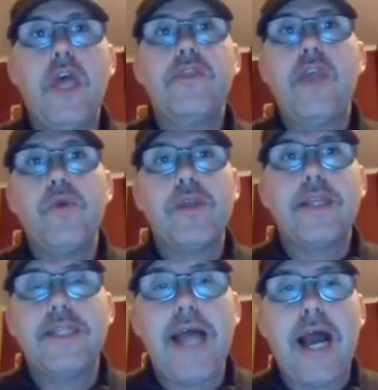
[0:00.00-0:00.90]
there is
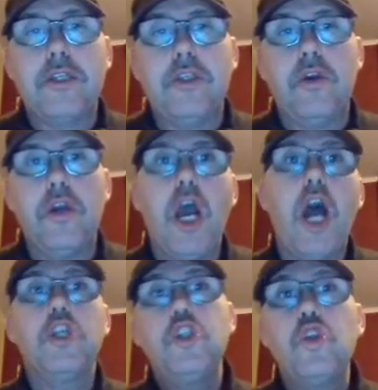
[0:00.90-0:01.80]
a doctor,
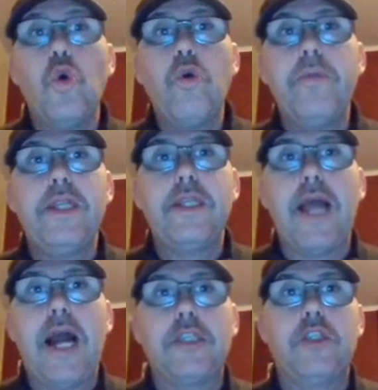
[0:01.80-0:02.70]
a dormant
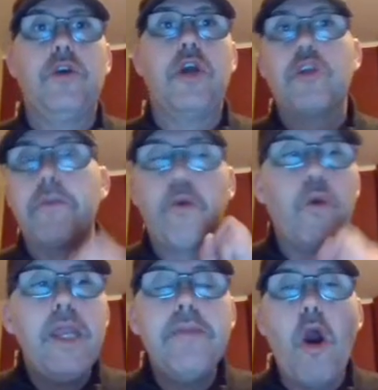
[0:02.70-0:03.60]
doctor, a
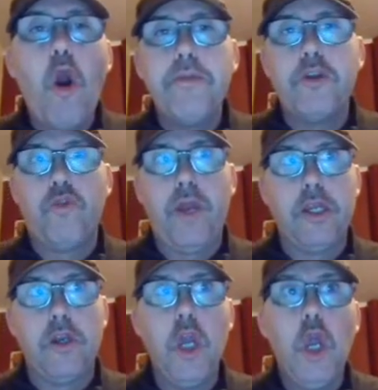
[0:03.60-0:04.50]
supreme
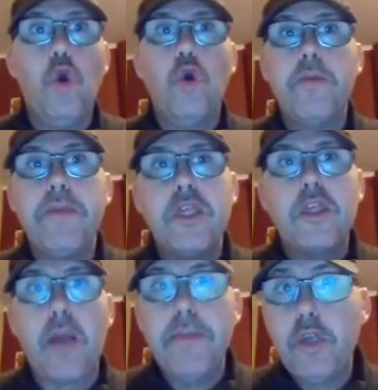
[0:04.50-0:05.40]
arbitrator who can be
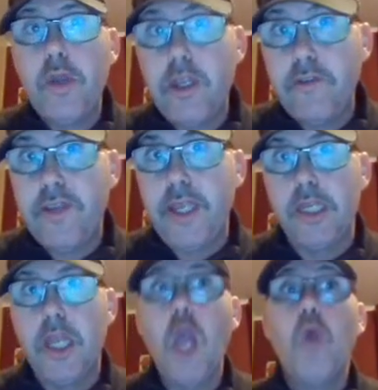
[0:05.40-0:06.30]
summoned to
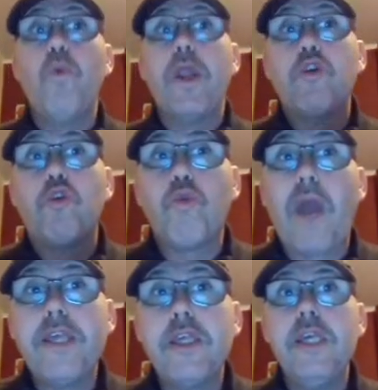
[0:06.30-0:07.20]
intervene when
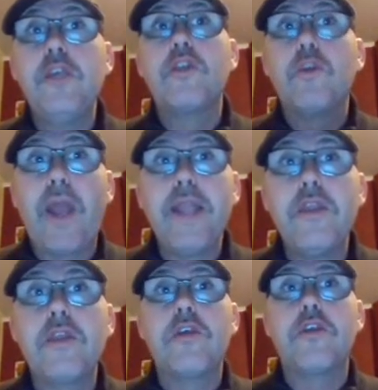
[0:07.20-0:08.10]
crisis
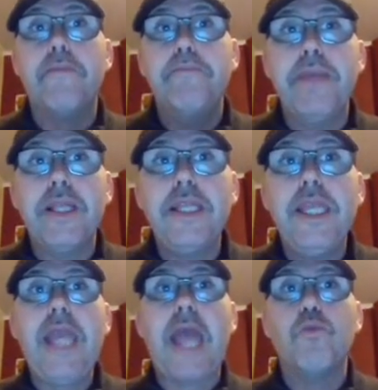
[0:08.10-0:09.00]
threatens the
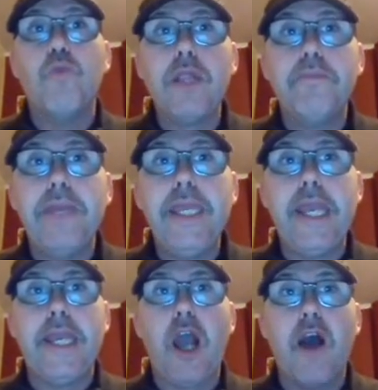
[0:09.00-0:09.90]
stability and
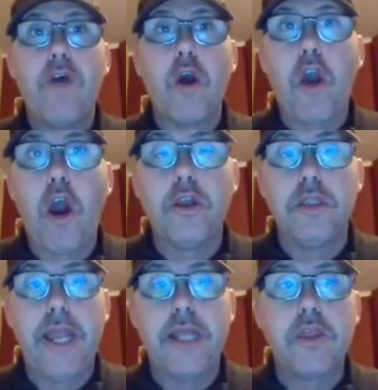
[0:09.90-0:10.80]
well-being of our
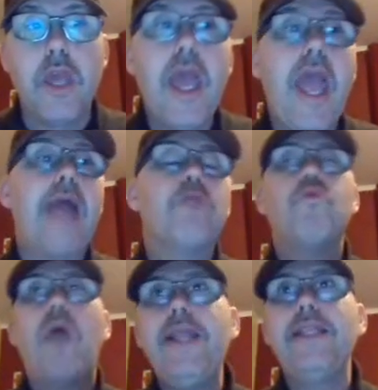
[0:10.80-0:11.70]
heartlands.
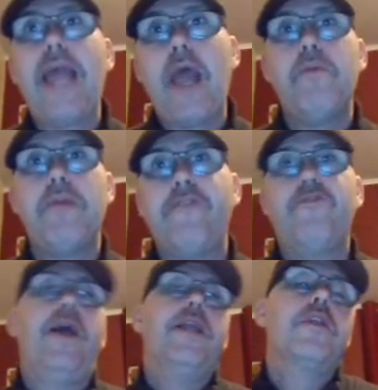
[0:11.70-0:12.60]
And right now, my
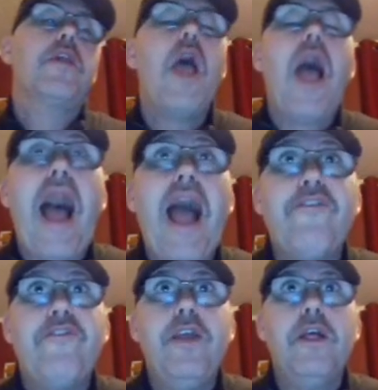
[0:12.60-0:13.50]
friends, I
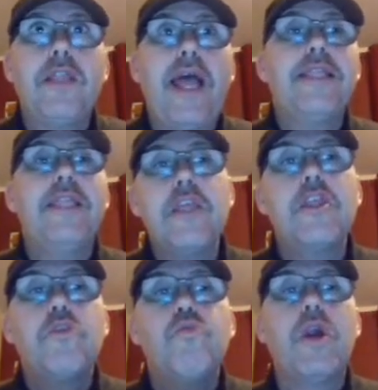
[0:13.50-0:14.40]
feel like
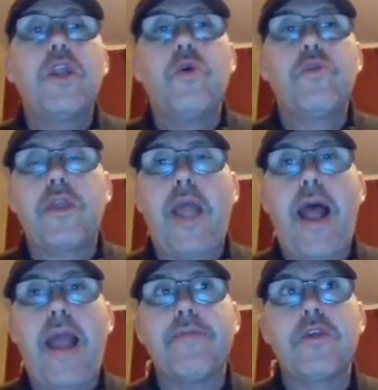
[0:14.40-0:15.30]
this is one of those
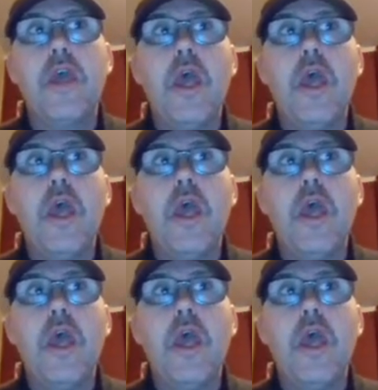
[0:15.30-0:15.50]
times